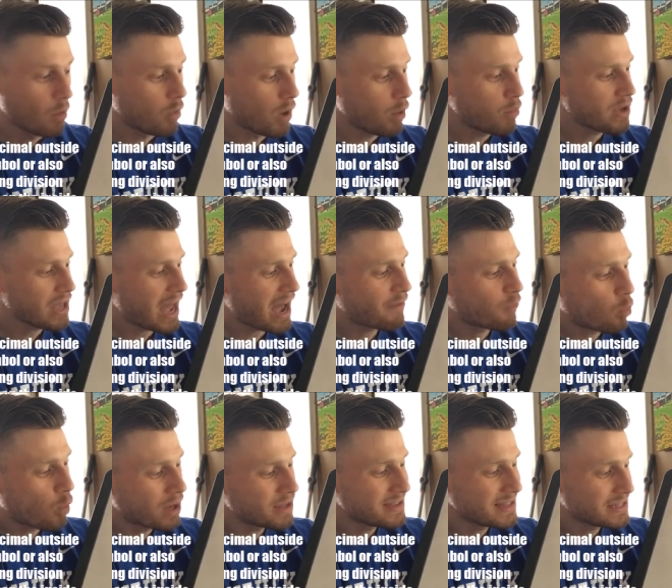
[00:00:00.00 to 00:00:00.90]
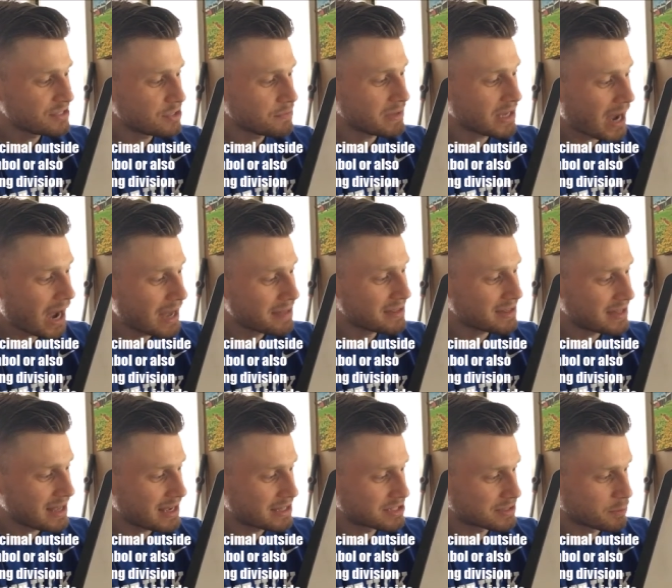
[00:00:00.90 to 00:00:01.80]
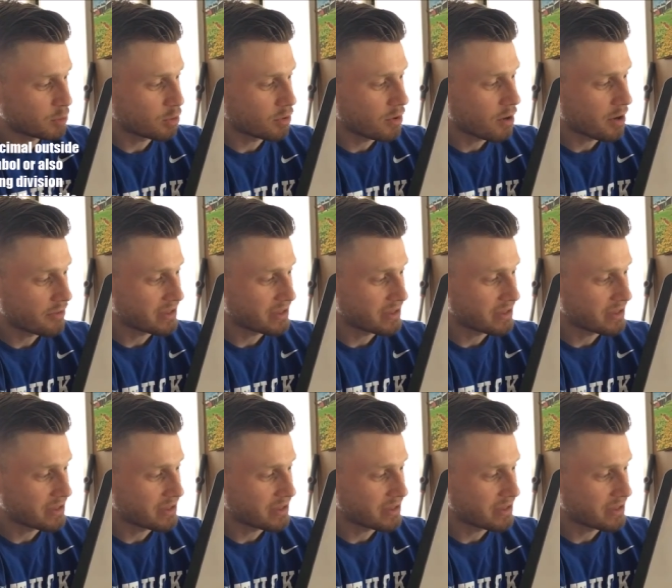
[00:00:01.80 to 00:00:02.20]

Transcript: Well, we have one digit behind the decimal